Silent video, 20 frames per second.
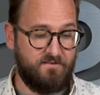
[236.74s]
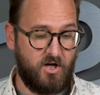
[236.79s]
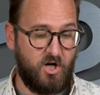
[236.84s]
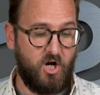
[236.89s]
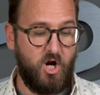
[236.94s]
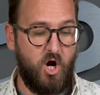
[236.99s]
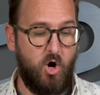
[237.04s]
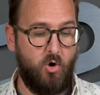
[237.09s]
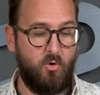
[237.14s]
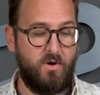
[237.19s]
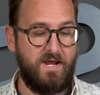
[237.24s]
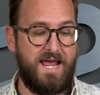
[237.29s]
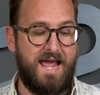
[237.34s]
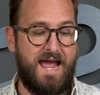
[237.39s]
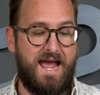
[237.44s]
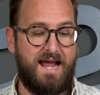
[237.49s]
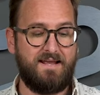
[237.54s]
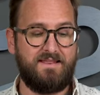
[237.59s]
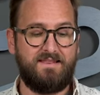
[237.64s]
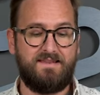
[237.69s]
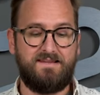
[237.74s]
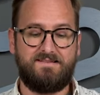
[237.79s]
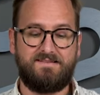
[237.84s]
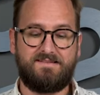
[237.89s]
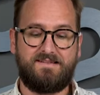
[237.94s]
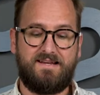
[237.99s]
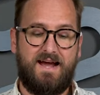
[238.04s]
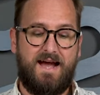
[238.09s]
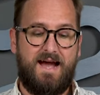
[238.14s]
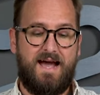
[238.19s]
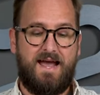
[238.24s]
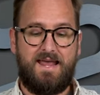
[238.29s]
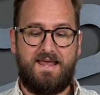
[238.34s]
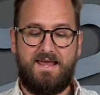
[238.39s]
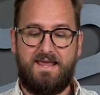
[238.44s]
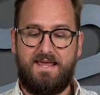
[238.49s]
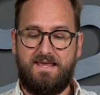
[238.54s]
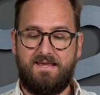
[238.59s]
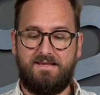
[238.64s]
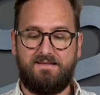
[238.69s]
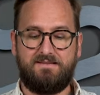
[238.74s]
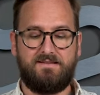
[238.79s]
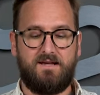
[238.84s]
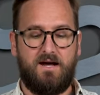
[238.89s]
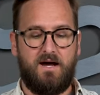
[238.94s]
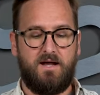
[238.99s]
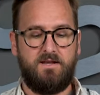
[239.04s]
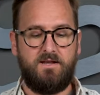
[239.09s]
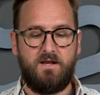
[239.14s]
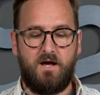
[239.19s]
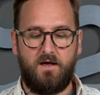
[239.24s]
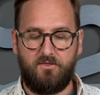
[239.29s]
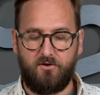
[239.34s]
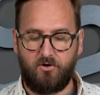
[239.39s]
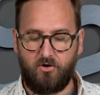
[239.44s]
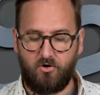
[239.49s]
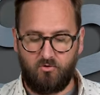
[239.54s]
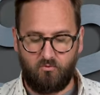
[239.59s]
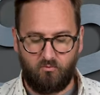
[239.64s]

the Kodiak. This guy is another